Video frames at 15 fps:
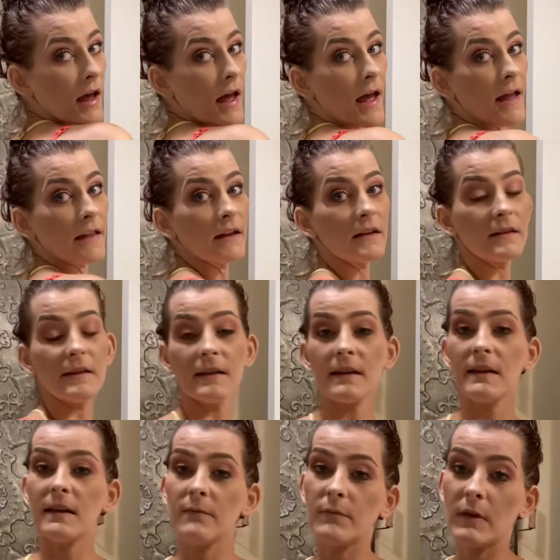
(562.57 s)
and it did
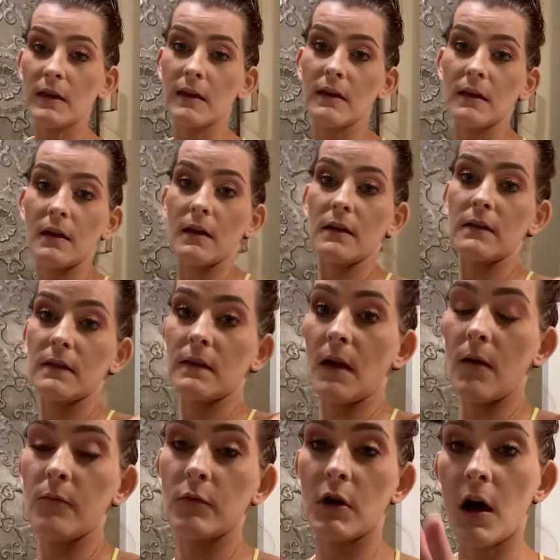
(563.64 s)
give me
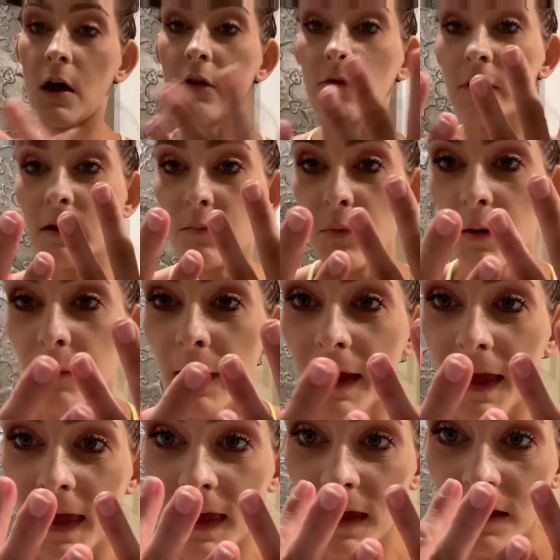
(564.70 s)
some coloring but my
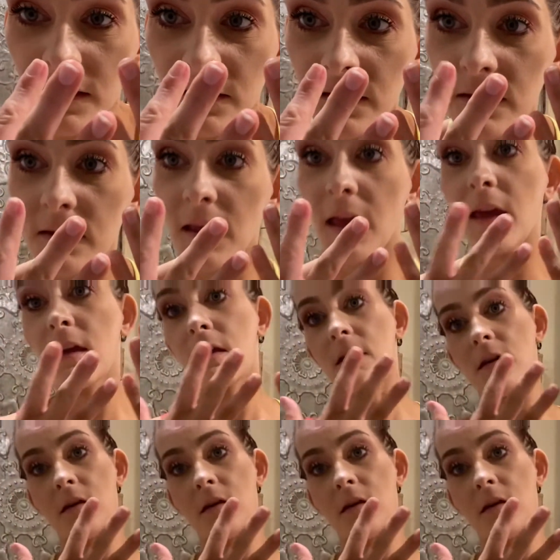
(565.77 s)
hands like